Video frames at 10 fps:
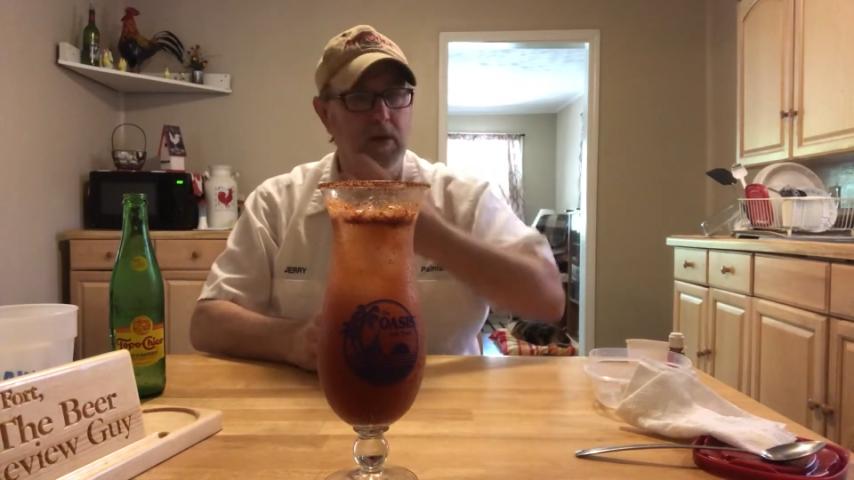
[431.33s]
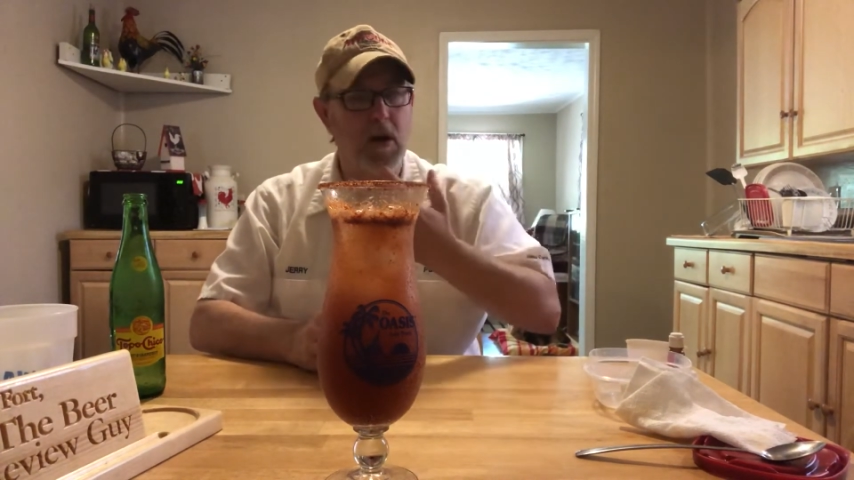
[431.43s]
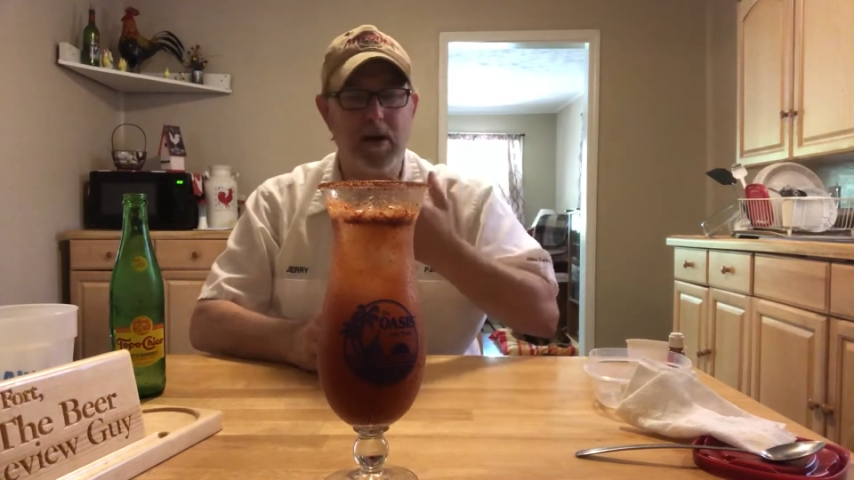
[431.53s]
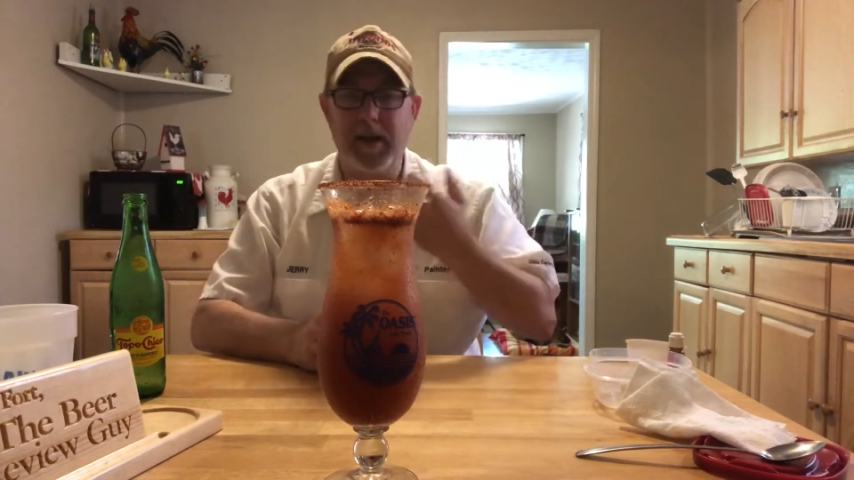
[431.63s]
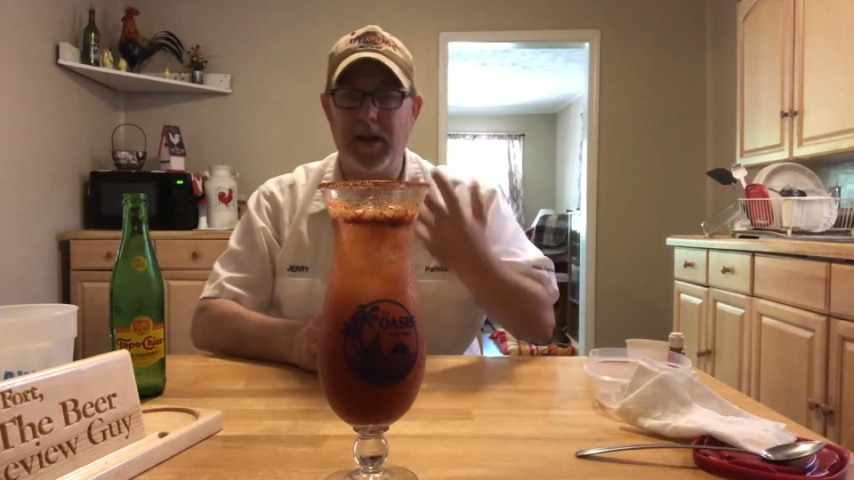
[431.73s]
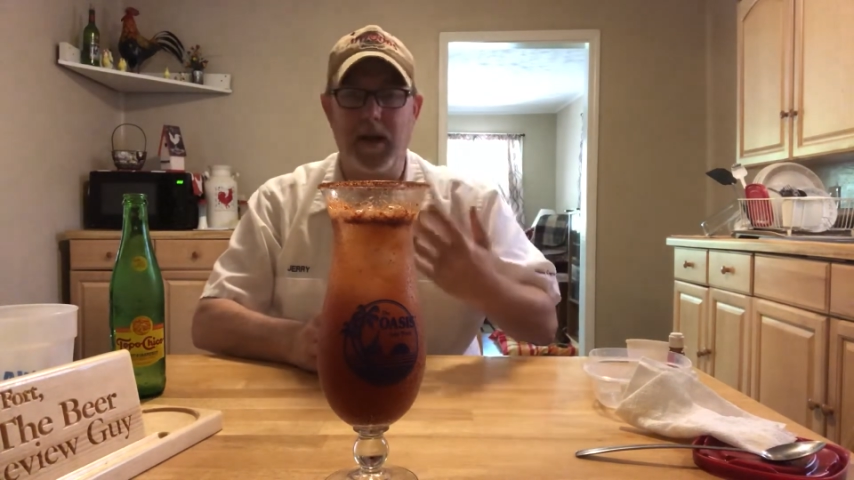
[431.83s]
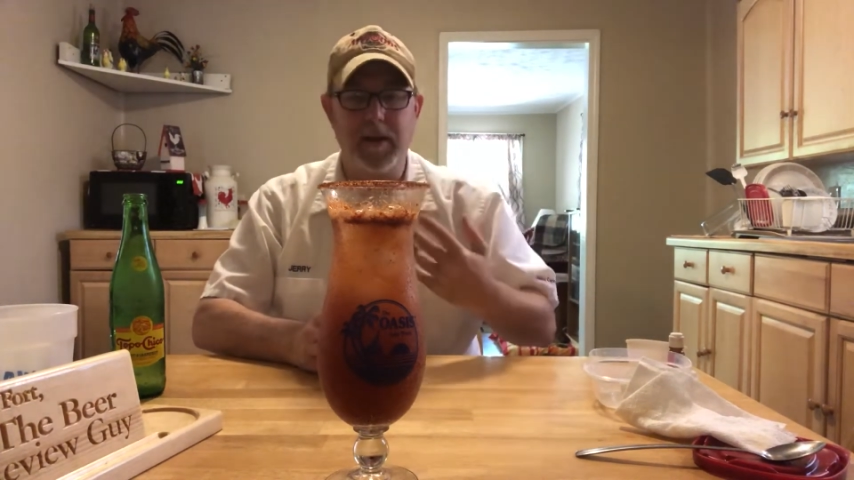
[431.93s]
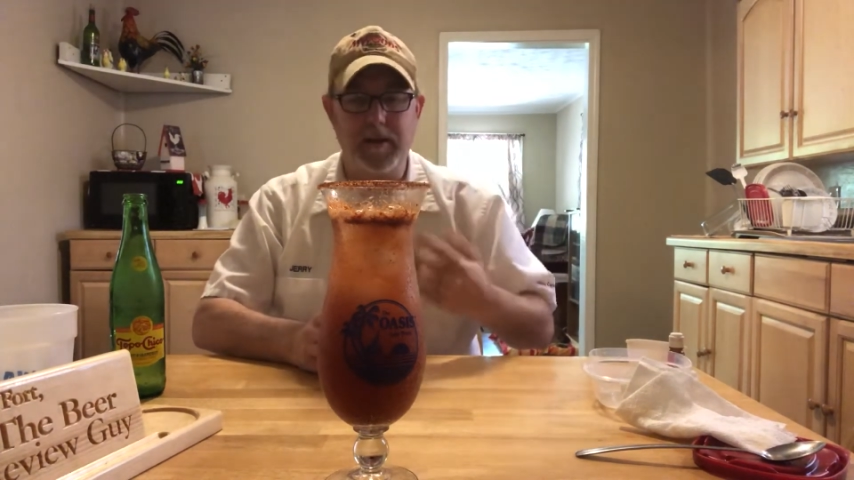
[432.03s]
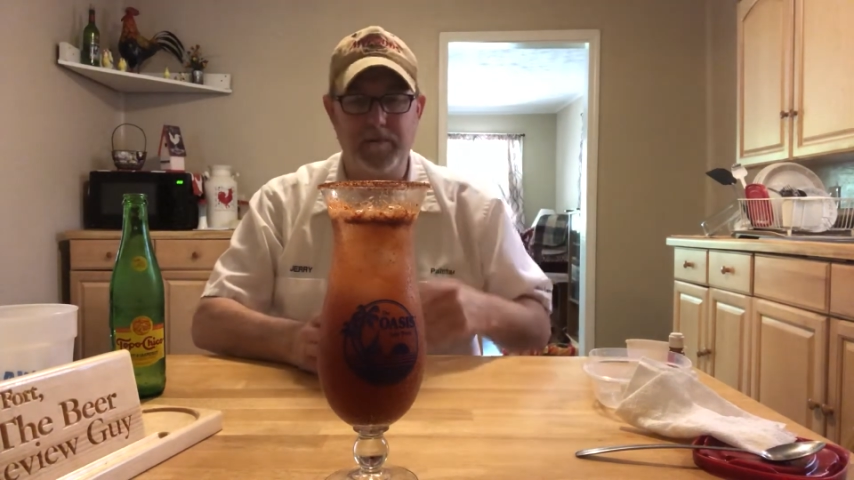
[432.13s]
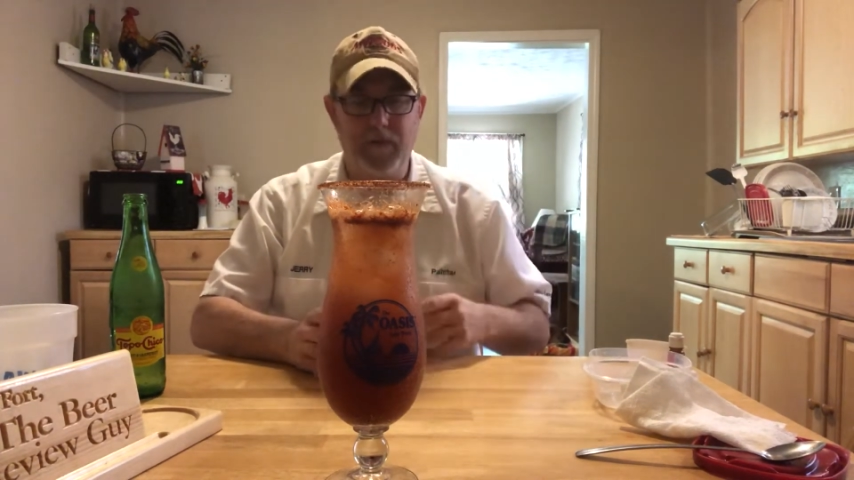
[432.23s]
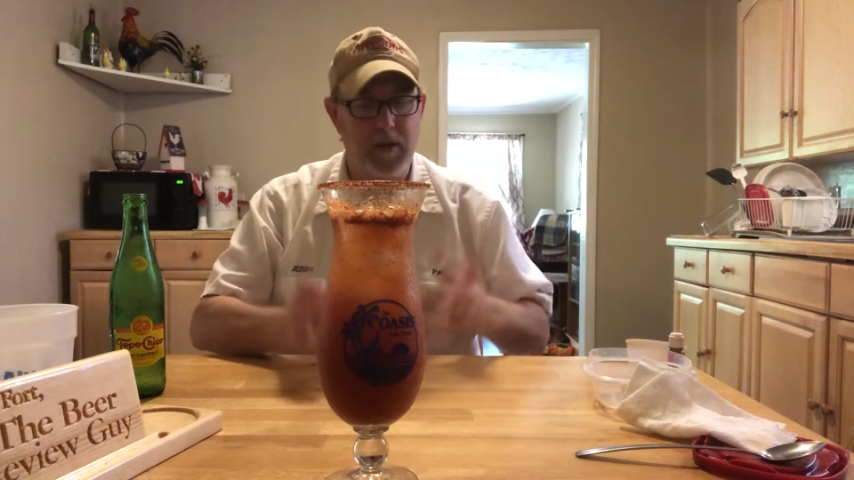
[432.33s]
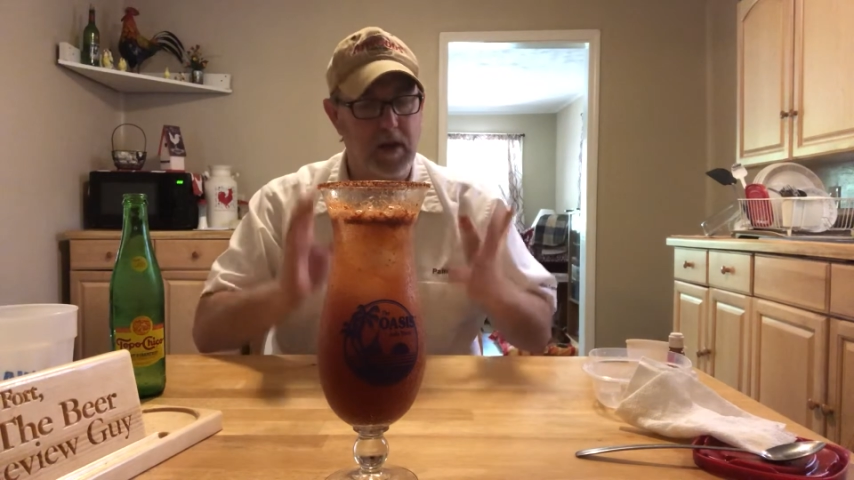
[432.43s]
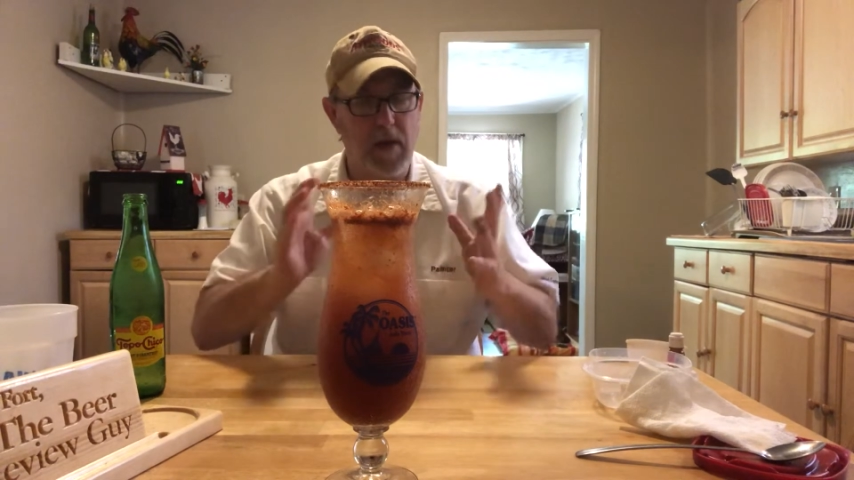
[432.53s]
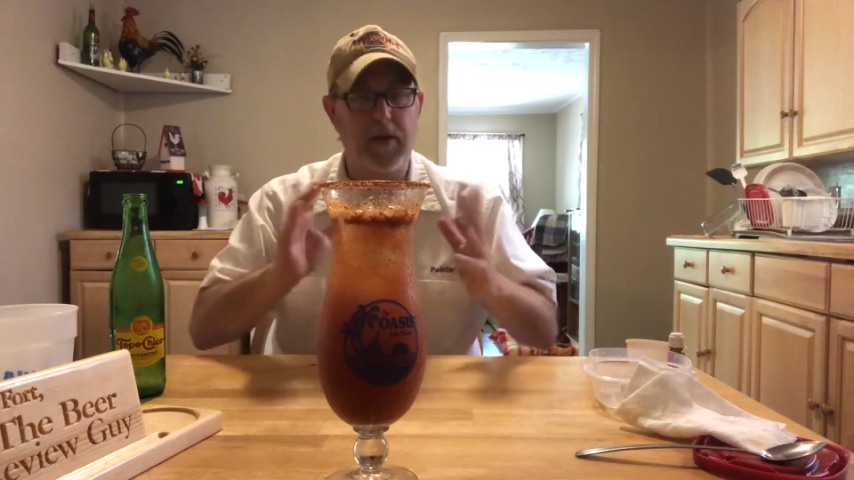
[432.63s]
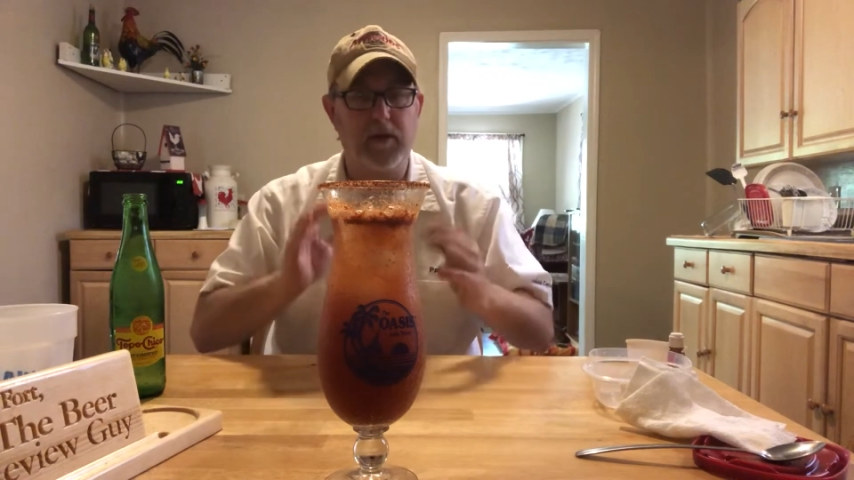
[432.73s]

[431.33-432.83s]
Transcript: garlic, onion, coming